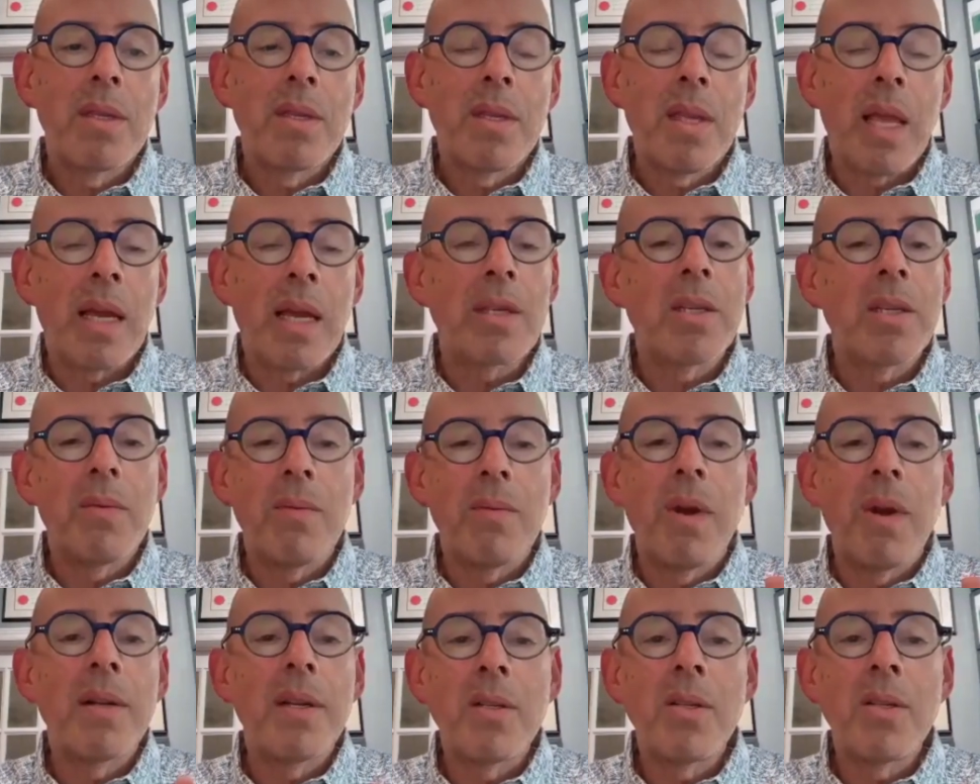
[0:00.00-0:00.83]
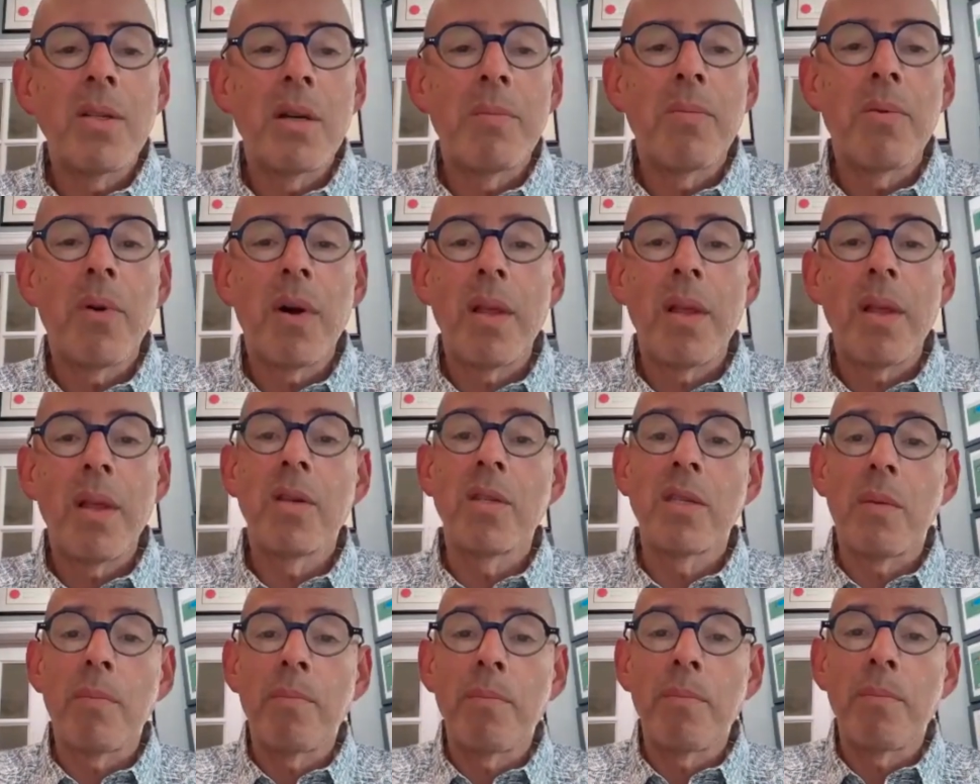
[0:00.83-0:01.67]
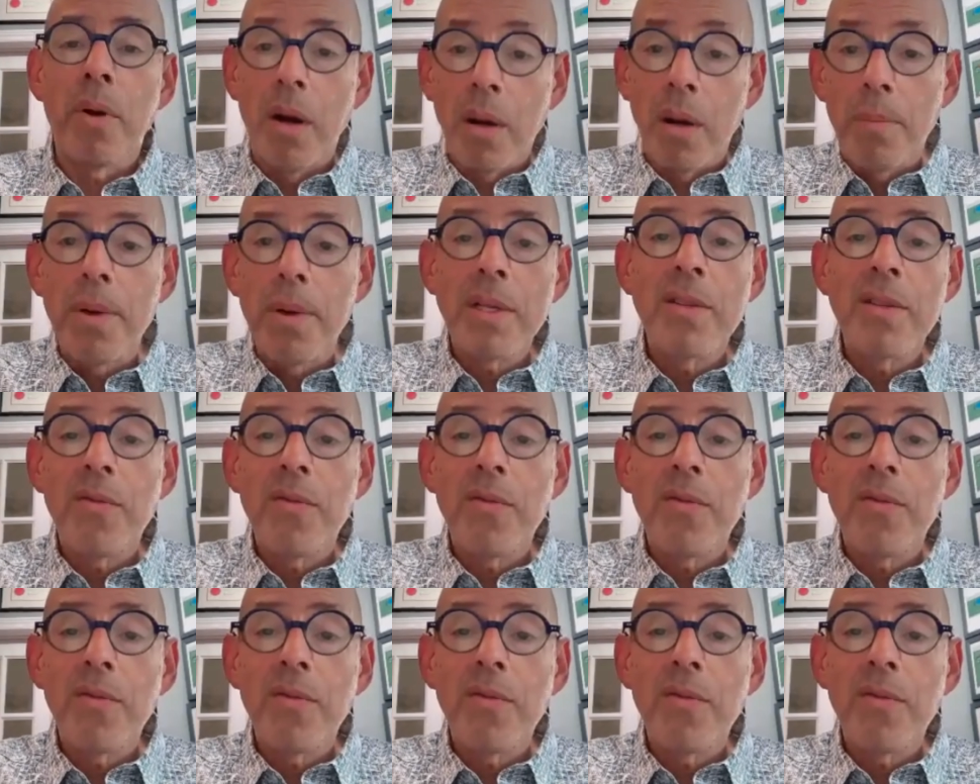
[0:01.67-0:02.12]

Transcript: actually, Rania, to your point, there's a purpose